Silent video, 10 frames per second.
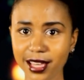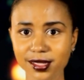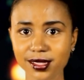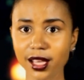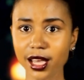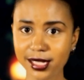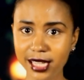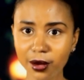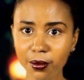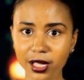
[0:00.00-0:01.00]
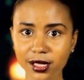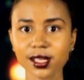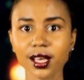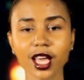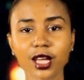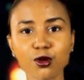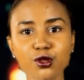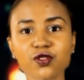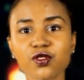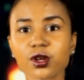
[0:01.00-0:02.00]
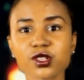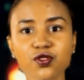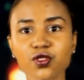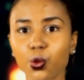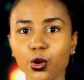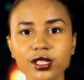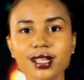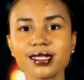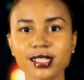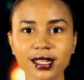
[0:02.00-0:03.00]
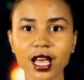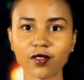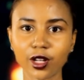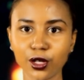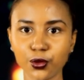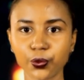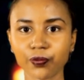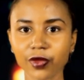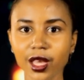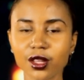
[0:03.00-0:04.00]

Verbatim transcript: Yes, 10 months, and most of the rest of the world didn't have a clue